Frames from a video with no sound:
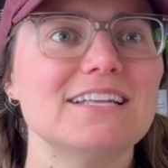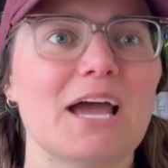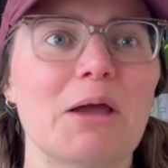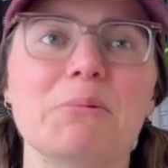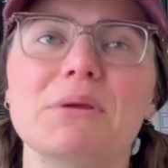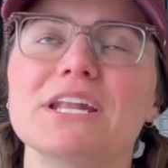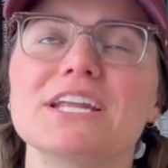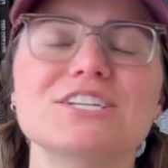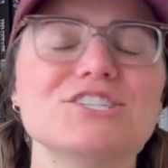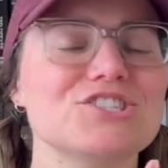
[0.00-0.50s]
I
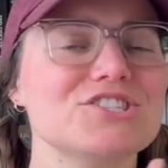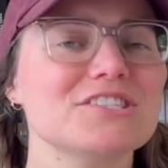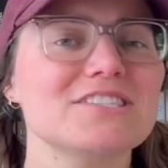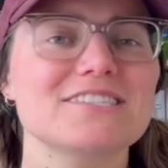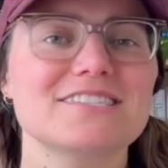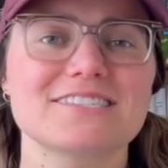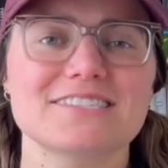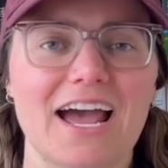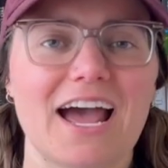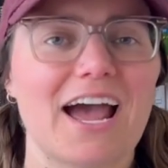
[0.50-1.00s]
mean, it's
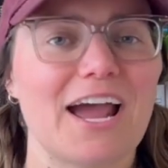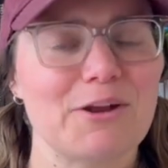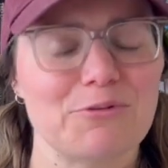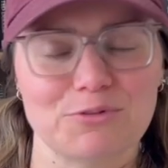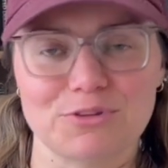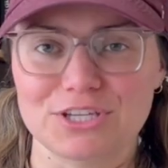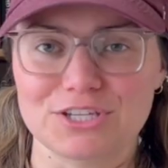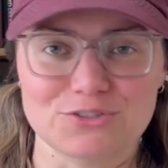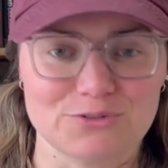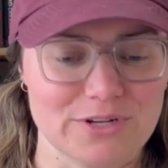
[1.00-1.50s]
just, I
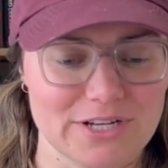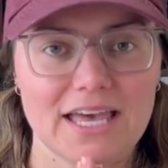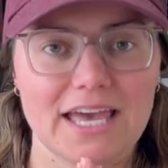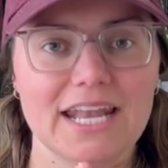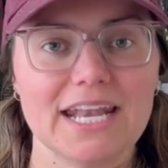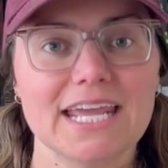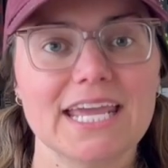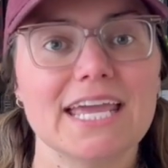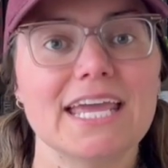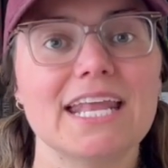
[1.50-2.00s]
really enjoyed it.
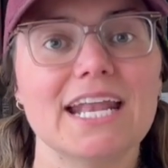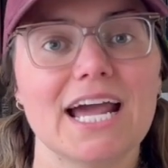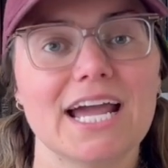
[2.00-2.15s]
And again,